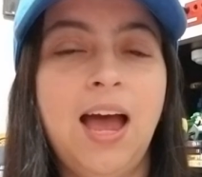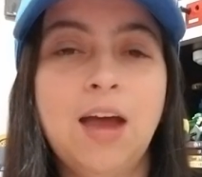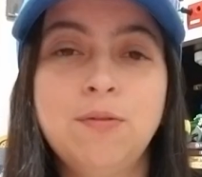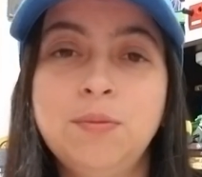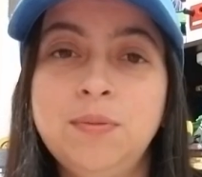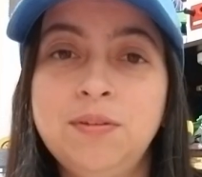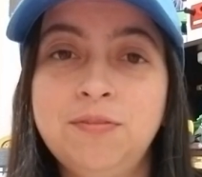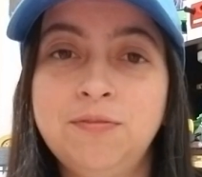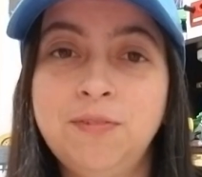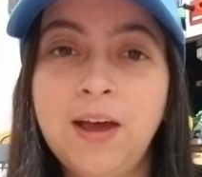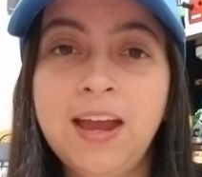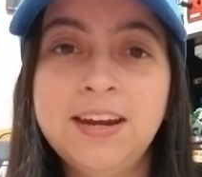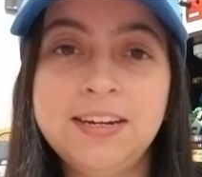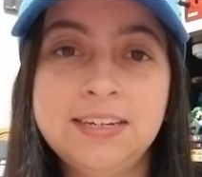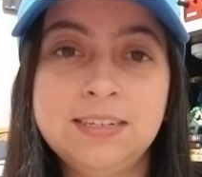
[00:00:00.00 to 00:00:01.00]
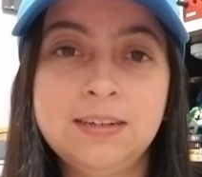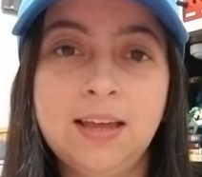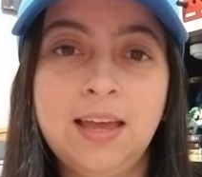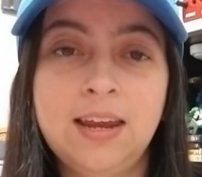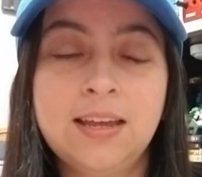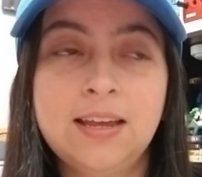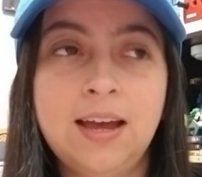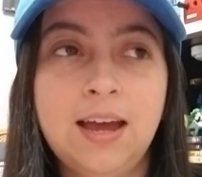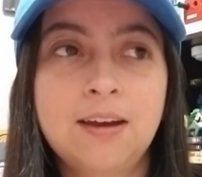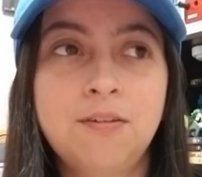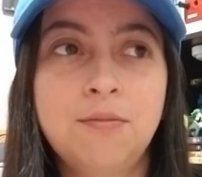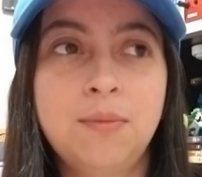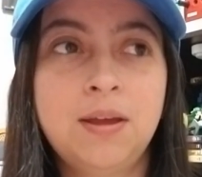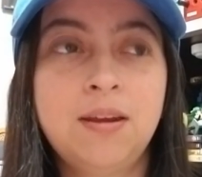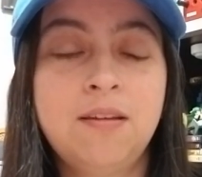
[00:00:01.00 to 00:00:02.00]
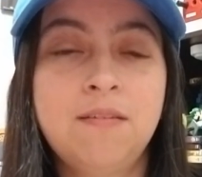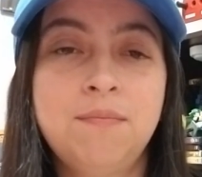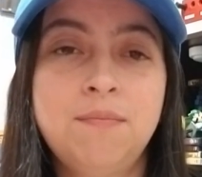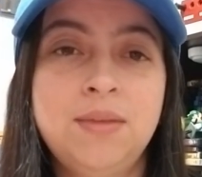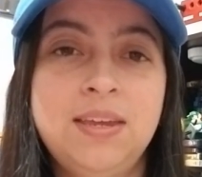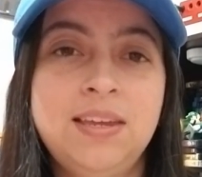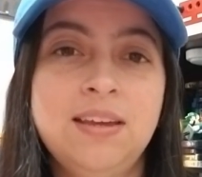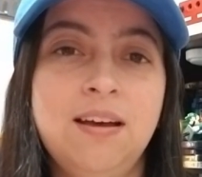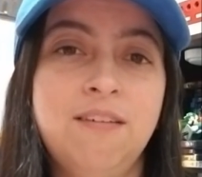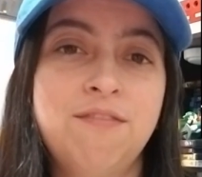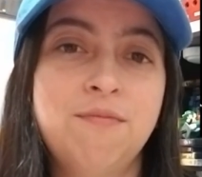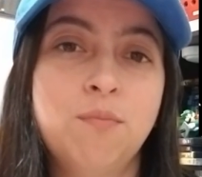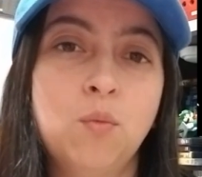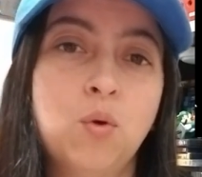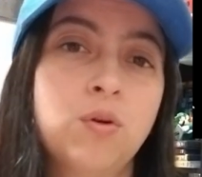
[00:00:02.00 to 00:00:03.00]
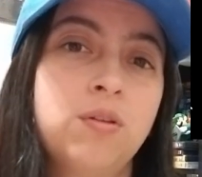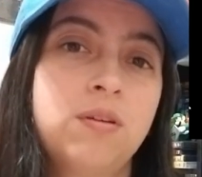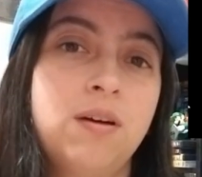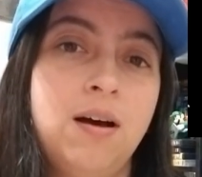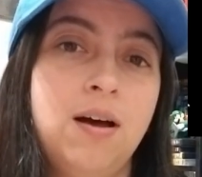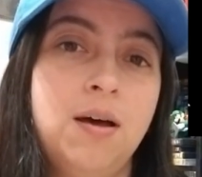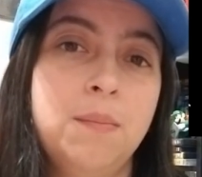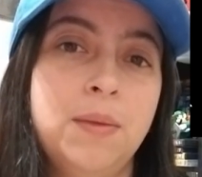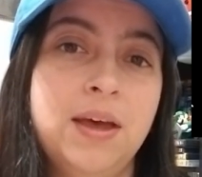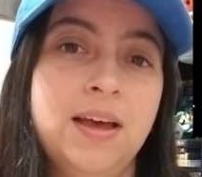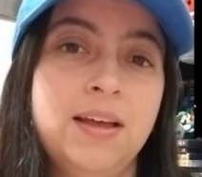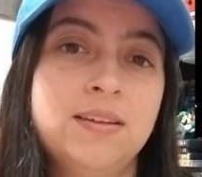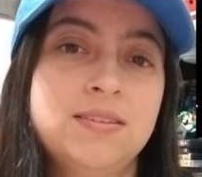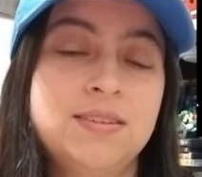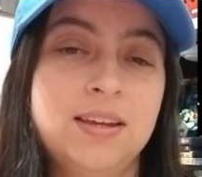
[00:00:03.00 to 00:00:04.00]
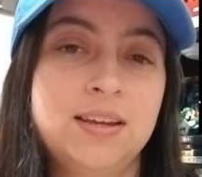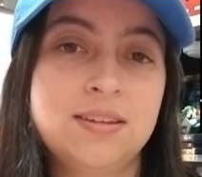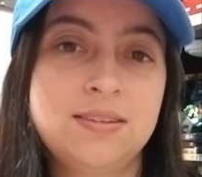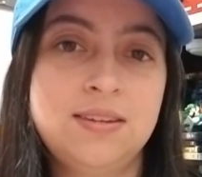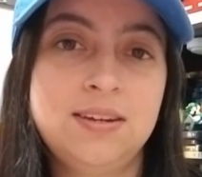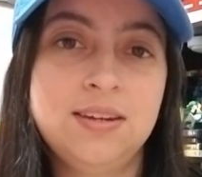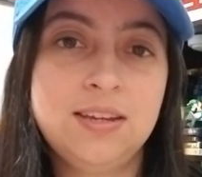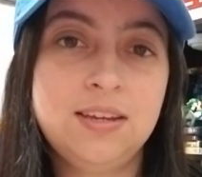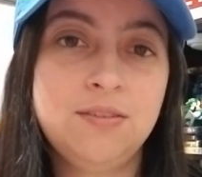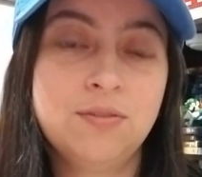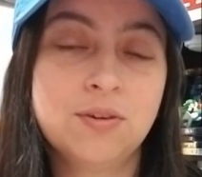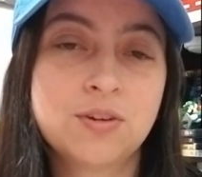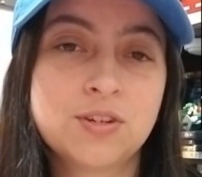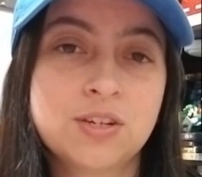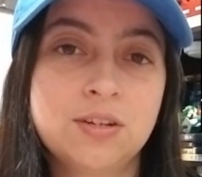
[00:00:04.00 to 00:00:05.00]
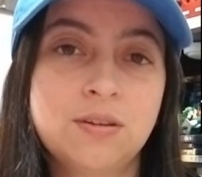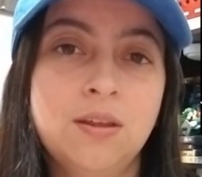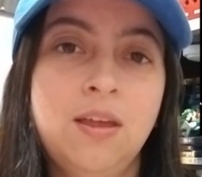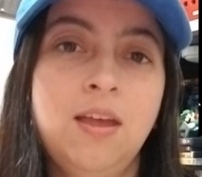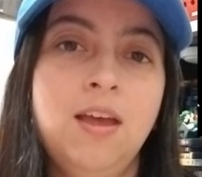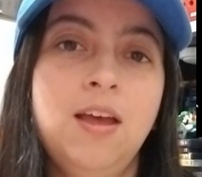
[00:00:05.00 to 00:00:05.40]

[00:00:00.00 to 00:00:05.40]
I would be fighting, and it kind of reminded me of Mortal Kombat Sega CD version.